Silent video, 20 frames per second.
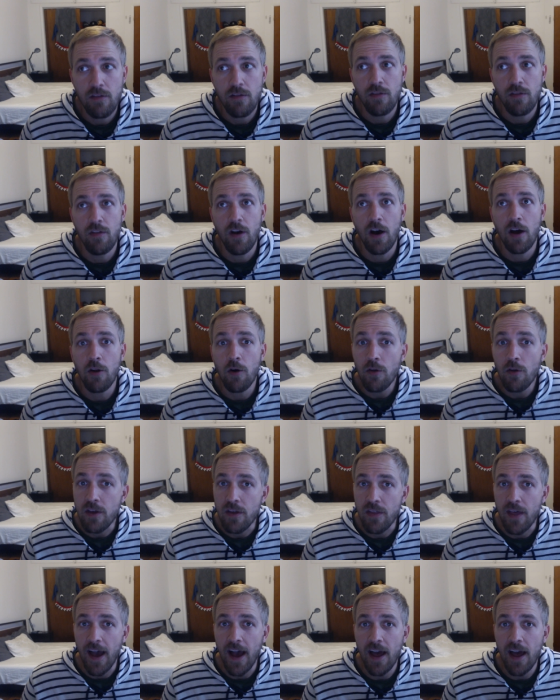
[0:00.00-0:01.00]
Not
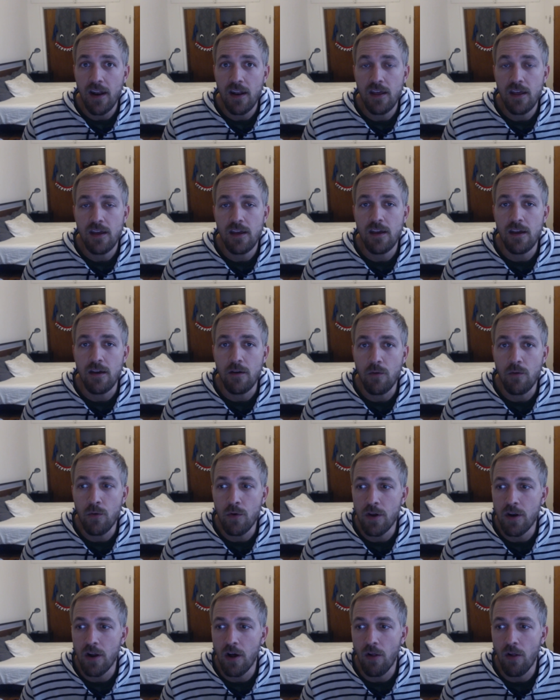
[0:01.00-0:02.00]
only that, it
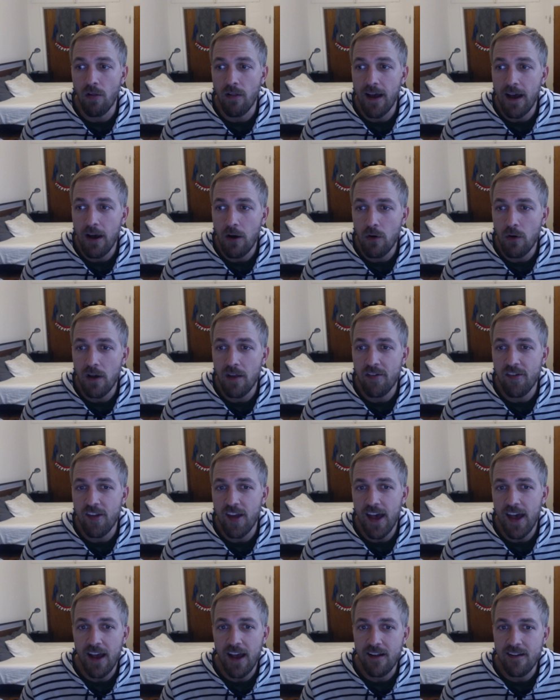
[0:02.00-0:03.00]
would allow us
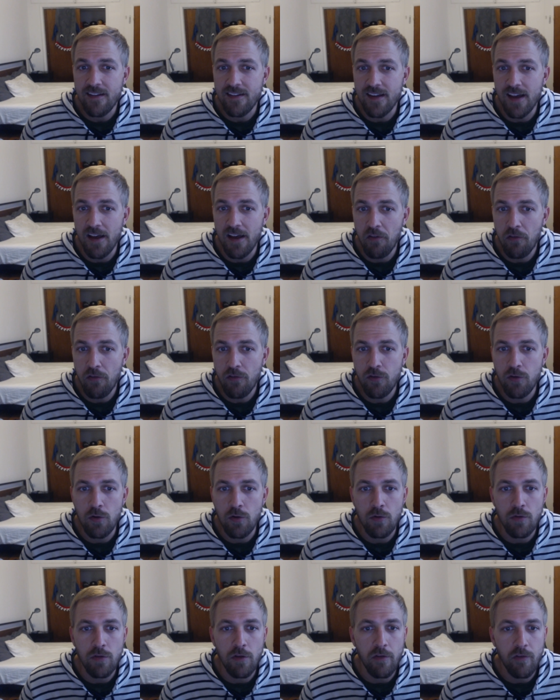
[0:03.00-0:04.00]
access
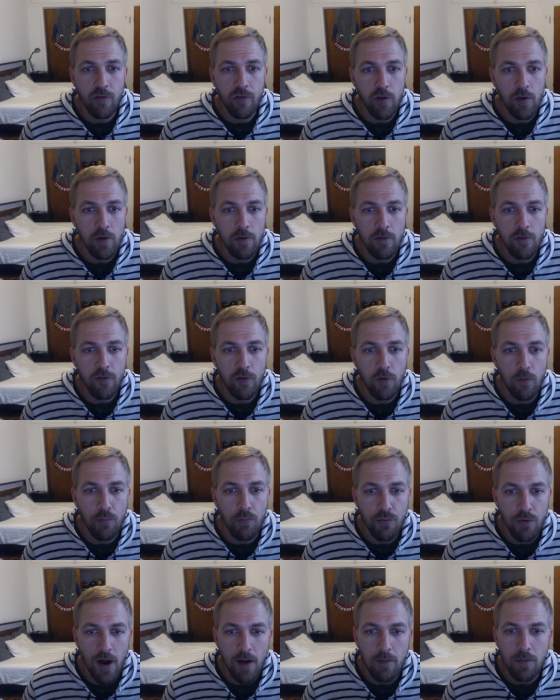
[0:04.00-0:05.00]
to the students who
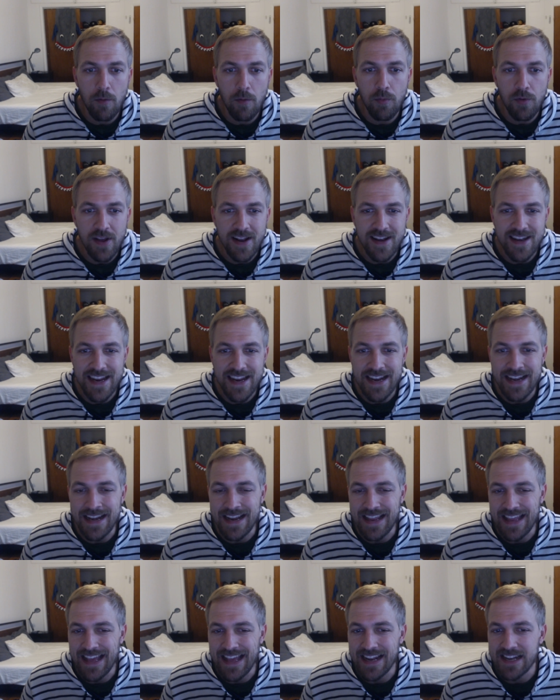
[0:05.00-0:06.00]
probably
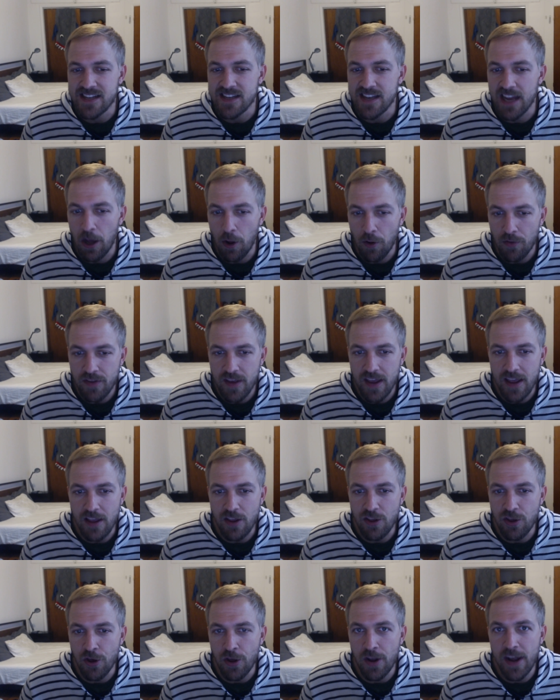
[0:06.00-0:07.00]
didn't get dealt a
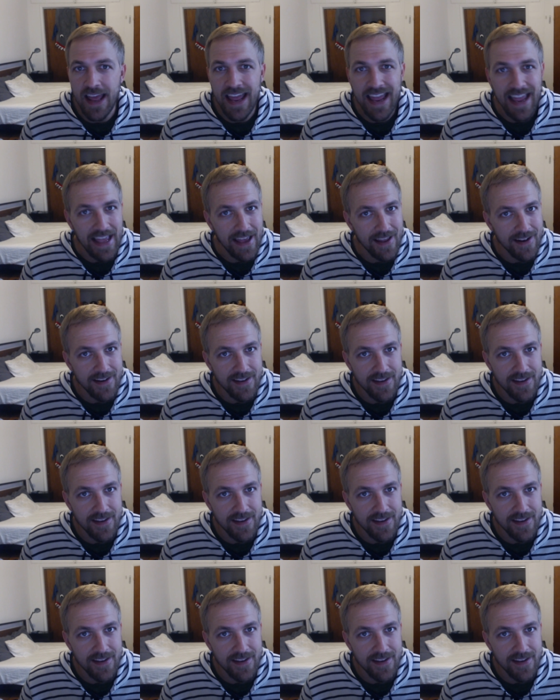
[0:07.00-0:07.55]
good hand